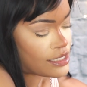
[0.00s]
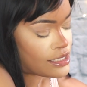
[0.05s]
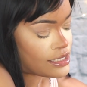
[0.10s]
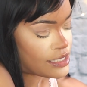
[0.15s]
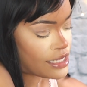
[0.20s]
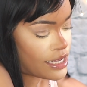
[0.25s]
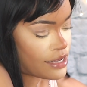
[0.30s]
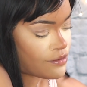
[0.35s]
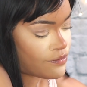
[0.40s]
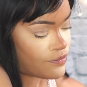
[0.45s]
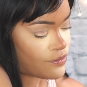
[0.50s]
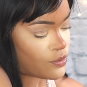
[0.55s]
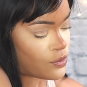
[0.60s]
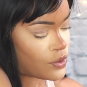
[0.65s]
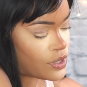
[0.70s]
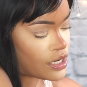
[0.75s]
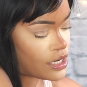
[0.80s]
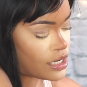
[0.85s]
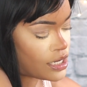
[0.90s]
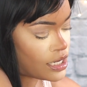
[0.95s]
set
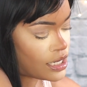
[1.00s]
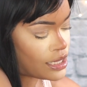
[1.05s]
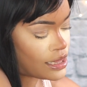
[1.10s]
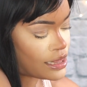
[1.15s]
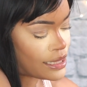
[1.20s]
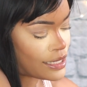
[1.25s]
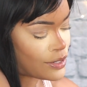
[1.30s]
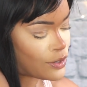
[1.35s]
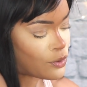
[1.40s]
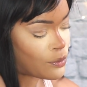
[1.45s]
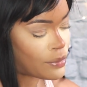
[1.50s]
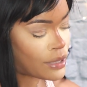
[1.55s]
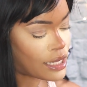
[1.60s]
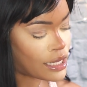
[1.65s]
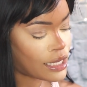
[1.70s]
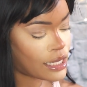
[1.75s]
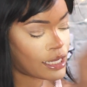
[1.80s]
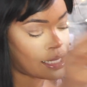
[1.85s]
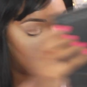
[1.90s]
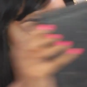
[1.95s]
for a little
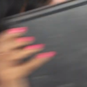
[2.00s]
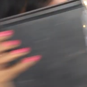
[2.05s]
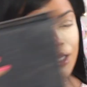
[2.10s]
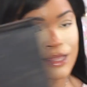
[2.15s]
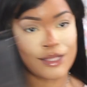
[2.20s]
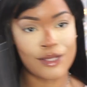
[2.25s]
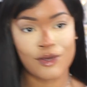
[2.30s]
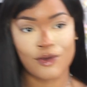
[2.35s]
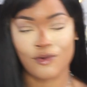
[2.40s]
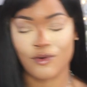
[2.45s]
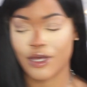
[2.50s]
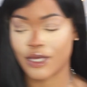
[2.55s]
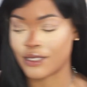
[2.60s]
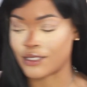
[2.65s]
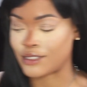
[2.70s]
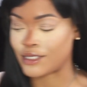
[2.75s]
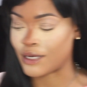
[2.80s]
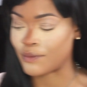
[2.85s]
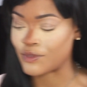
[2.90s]
bit, nothing crazy.